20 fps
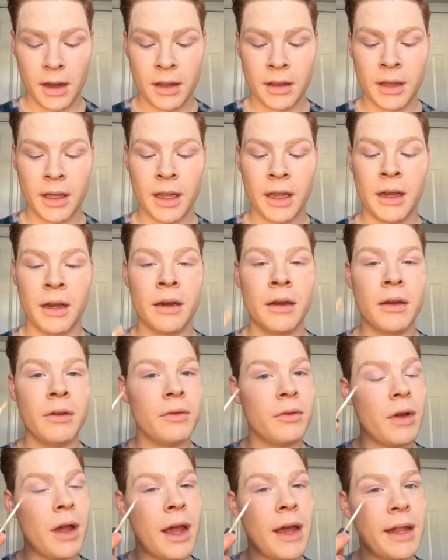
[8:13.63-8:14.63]
And then
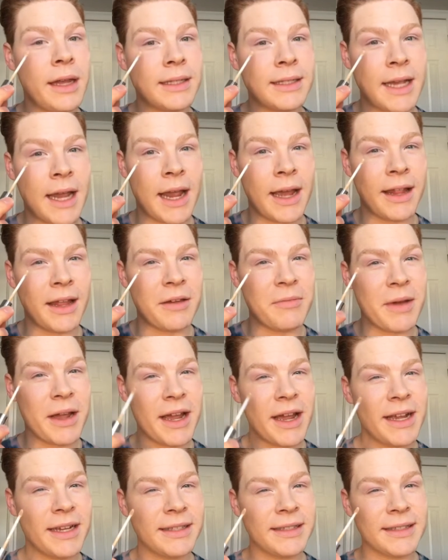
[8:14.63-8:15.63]
I like to highlight my
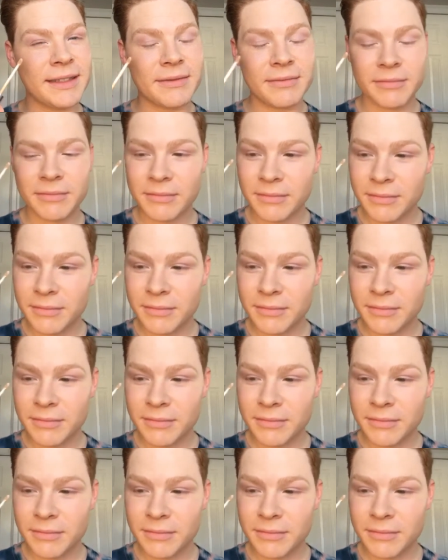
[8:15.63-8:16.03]
eyes.